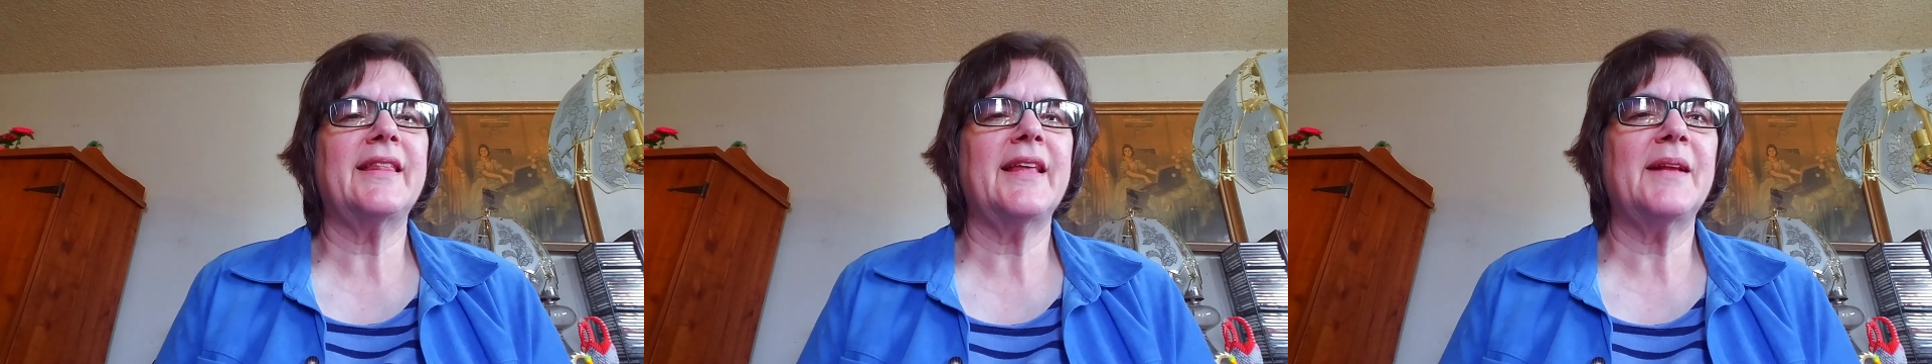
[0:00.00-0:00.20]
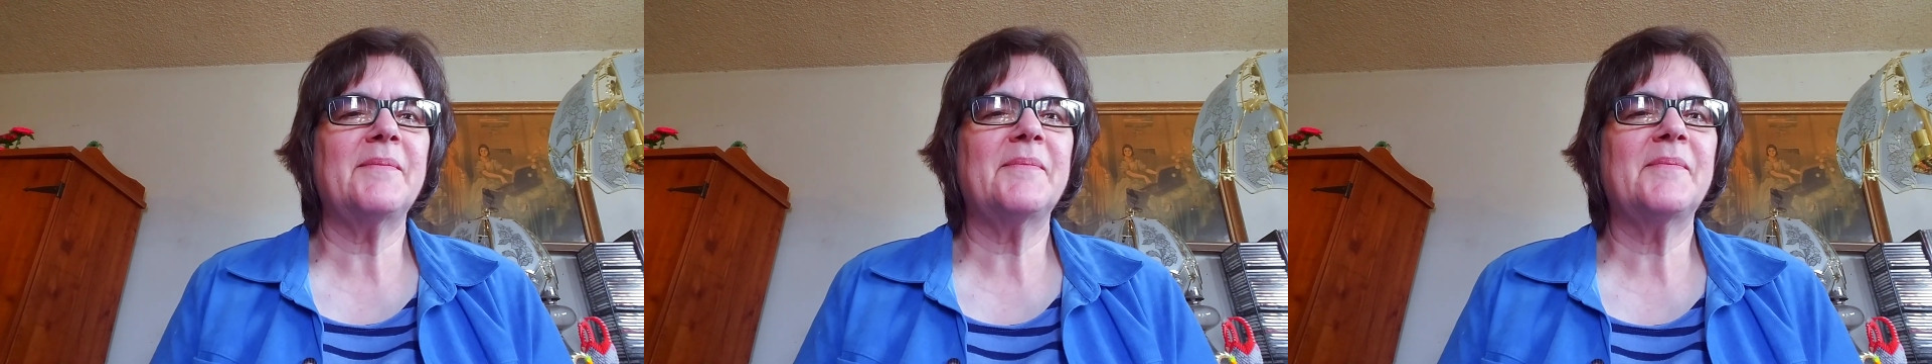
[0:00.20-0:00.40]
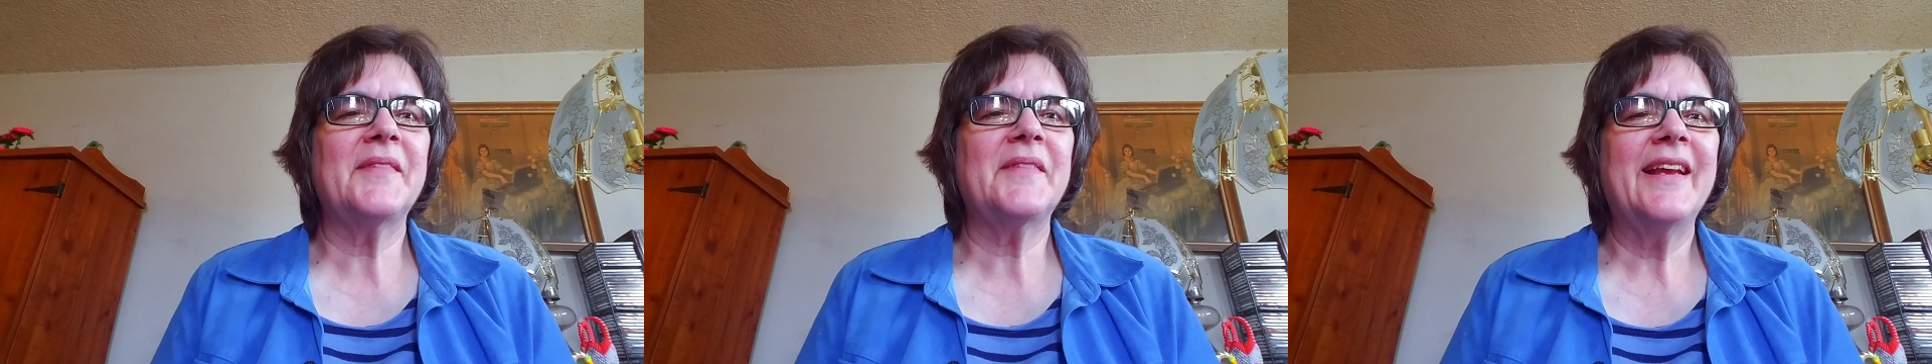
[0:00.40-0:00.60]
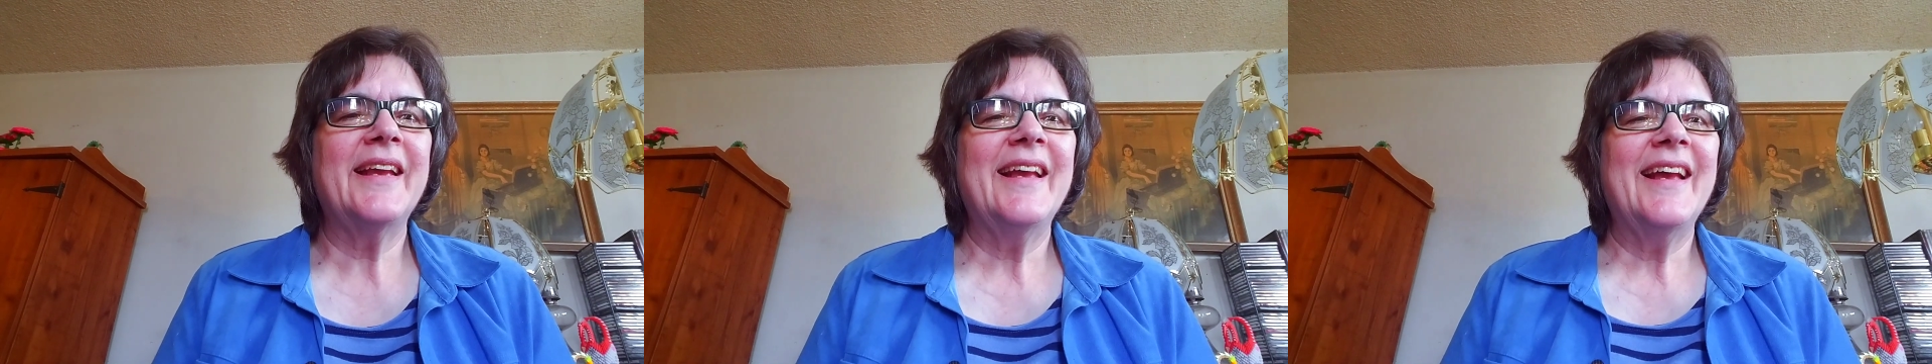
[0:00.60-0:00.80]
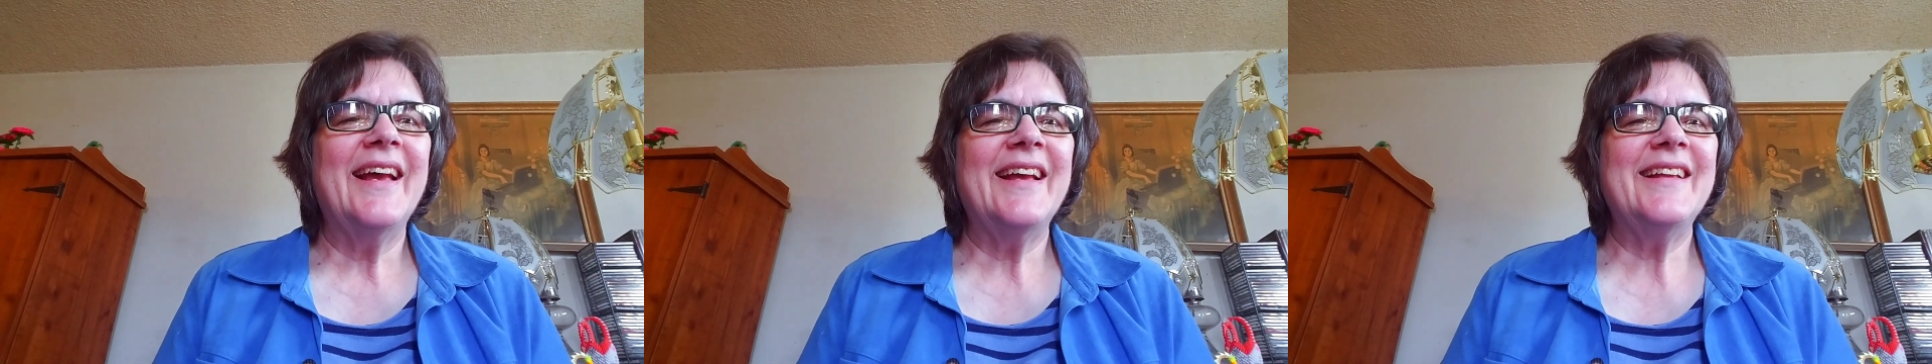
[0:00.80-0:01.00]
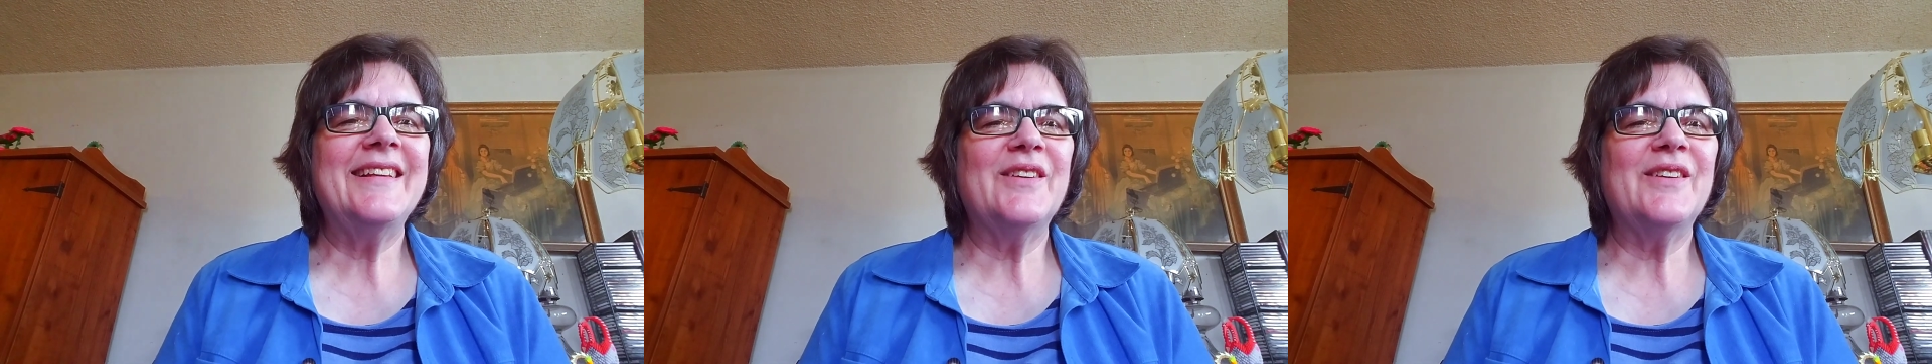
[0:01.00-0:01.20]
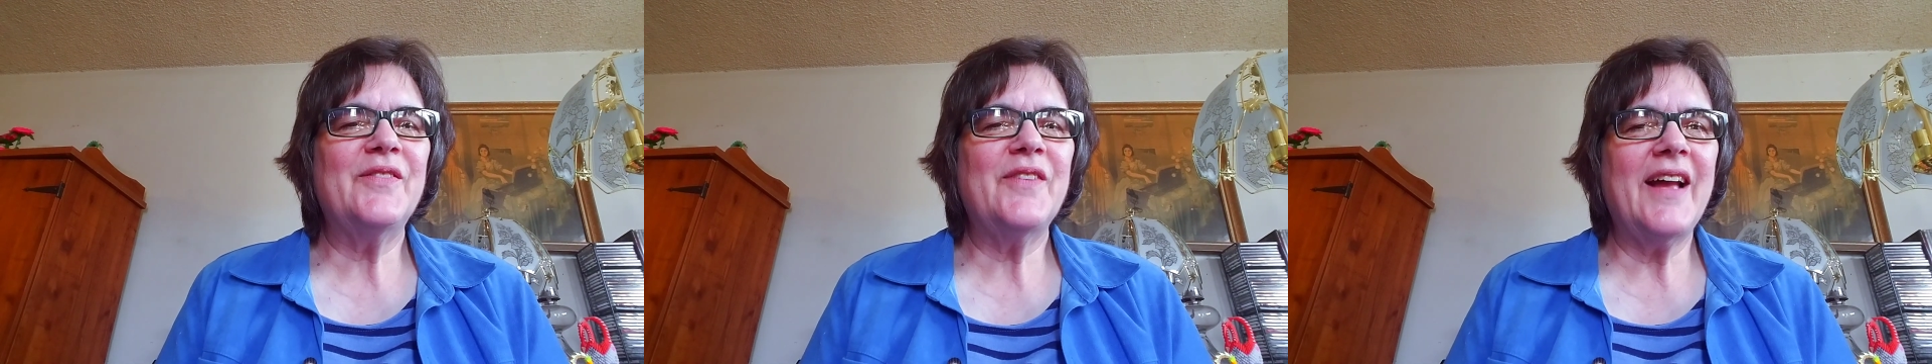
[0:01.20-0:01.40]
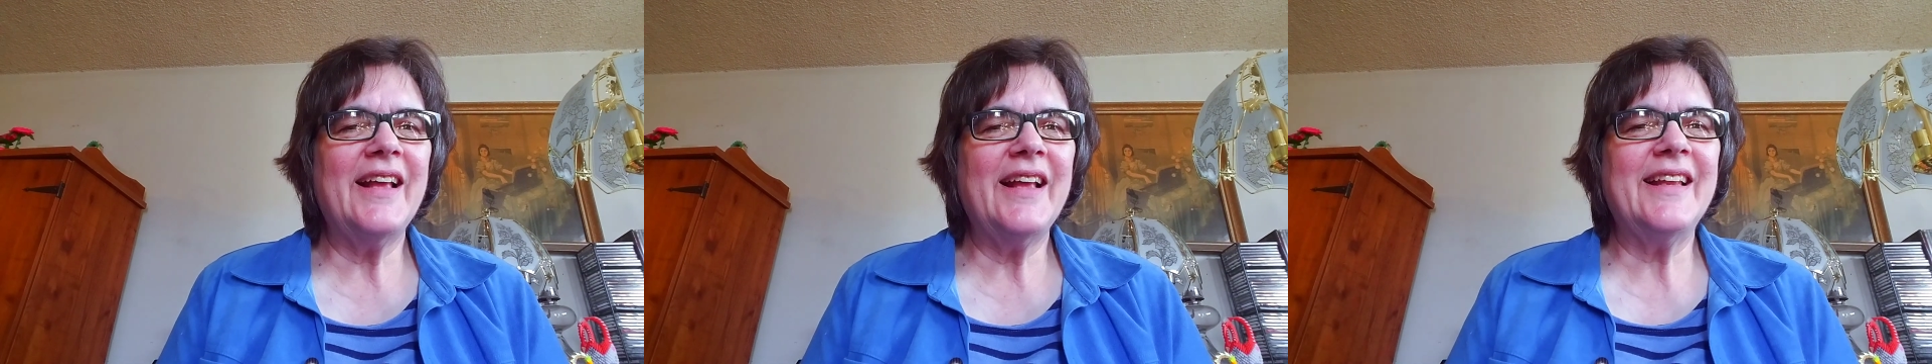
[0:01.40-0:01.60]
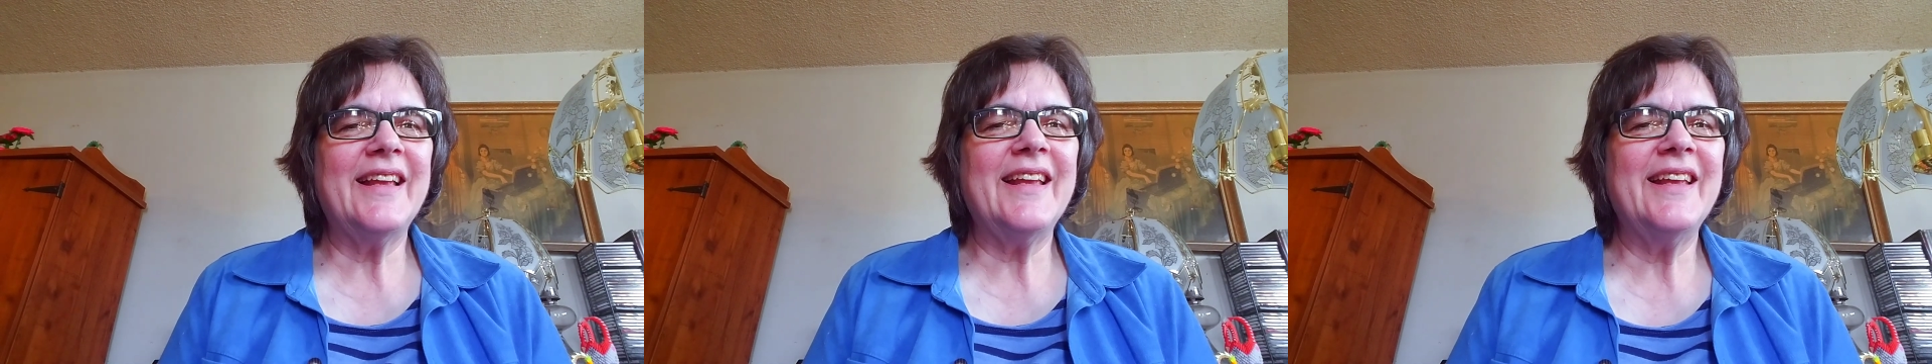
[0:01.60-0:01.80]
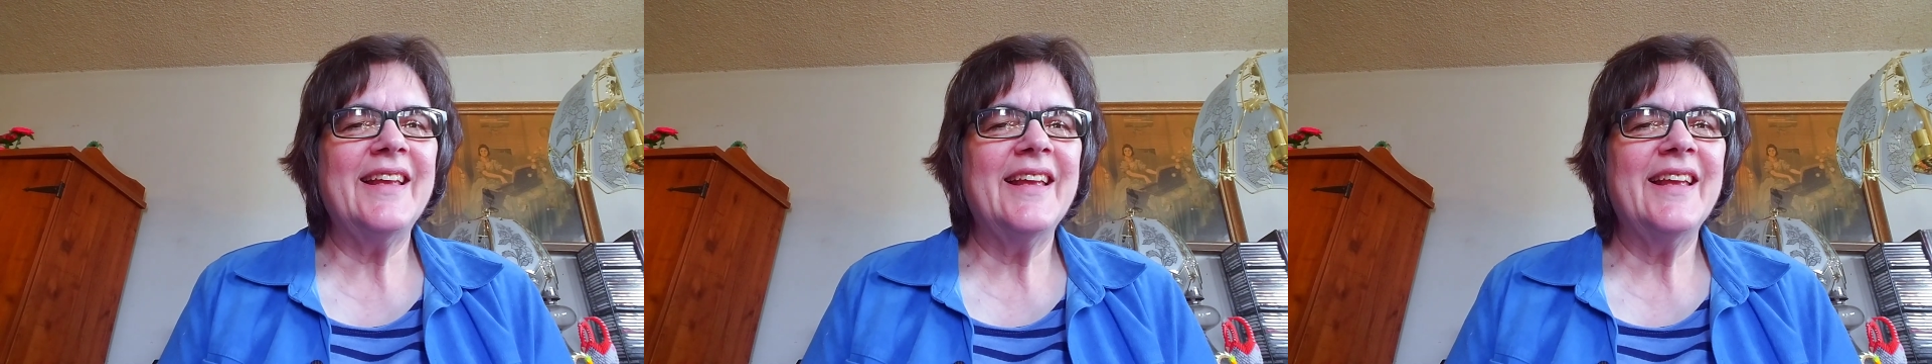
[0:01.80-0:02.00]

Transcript: that until finally